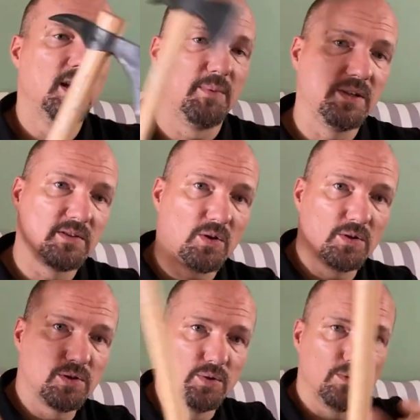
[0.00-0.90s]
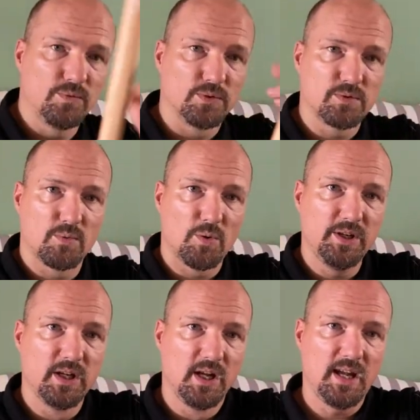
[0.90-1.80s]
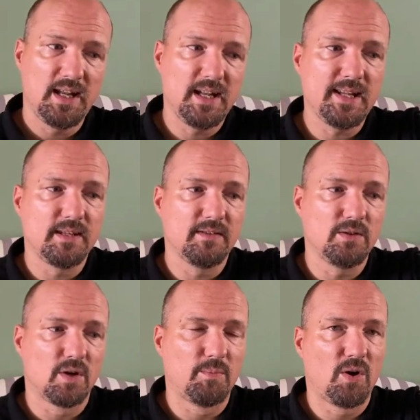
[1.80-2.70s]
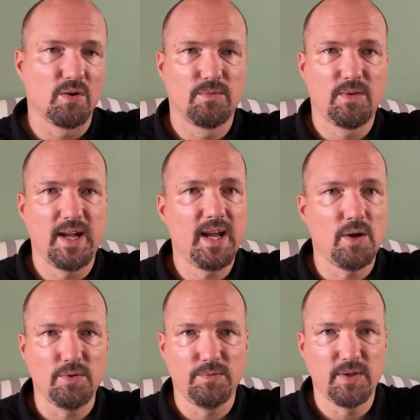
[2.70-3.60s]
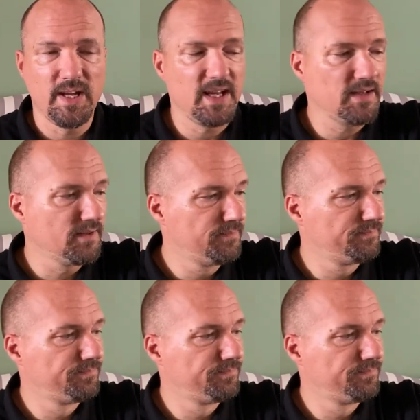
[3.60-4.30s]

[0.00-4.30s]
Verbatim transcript: but it's also good for throwing and let the tomahawk fly out of your hand.